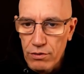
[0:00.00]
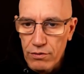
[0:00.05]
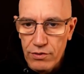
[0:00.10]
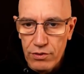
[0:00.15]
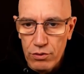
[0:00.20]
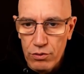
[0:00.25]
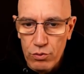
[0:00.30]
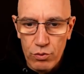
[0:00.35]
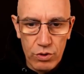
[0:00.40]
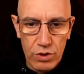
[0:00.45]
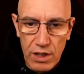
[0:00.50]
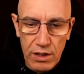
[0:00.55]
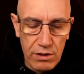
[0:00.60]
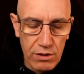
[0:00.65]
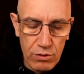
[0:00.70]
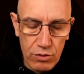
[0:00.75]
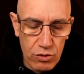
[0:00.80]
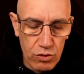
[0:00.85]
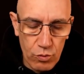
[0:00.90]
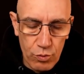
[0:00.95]
so we are
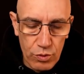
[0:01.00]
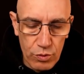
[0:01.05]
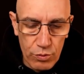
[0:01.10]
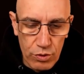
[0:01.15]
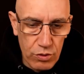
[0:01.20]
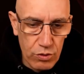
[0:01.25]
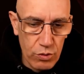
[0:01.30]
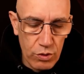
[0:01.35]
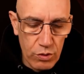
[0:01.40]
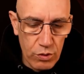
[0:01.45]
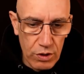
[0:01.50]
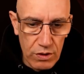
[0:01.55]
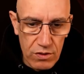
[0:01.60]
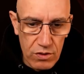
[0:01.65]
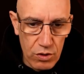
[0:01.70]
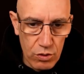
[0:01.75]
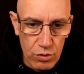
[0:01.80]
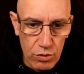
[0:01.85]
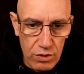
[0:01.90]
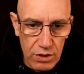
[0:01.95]
going to promote to a queen,
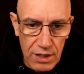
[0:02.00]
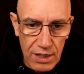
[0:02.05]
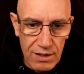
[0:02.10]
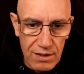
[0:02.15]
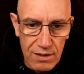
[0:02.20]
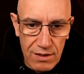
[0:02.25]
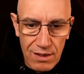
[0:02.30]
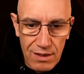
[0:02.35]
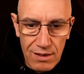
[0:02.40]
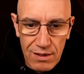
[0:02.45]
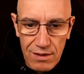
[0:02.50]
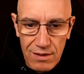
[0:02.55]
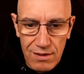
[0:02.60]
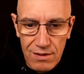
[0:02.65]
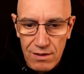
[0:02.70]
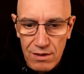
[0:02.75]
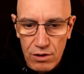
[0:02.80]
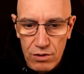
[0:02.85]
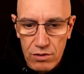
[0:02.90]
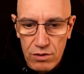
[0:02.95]
so that is
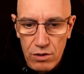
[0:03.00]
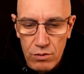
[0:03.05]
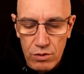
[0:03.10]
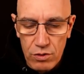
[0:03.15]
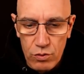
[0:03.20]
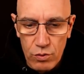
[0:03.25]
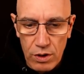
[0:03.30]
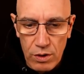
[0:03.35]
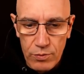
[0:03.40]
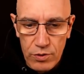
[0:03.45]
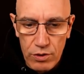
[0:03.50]
not going to help.